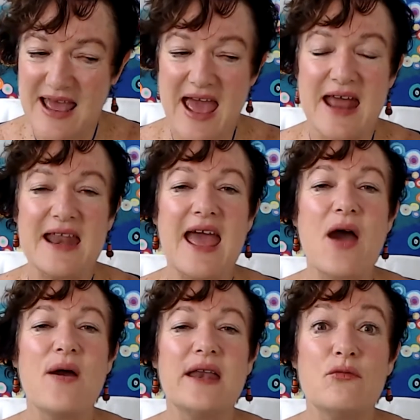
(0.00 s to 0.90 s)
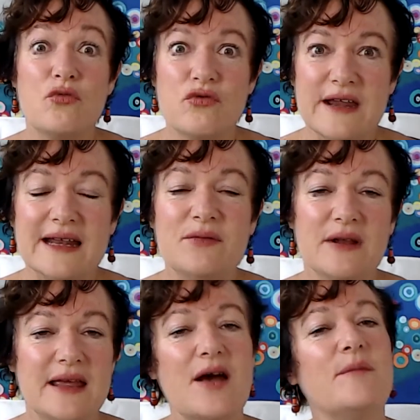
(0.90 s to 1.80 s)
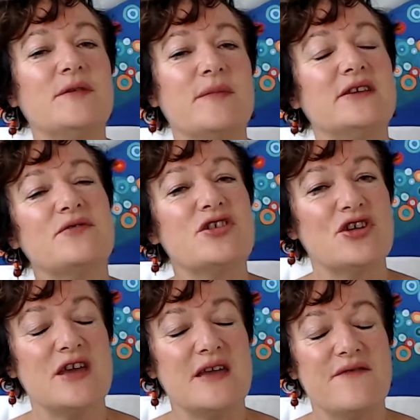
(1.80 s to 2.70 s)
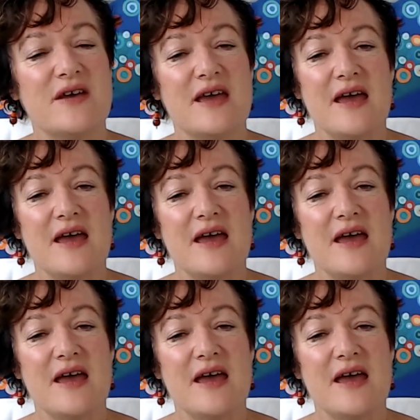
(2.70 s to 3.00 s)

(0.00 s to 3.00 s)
and how it really, really helped me to achieve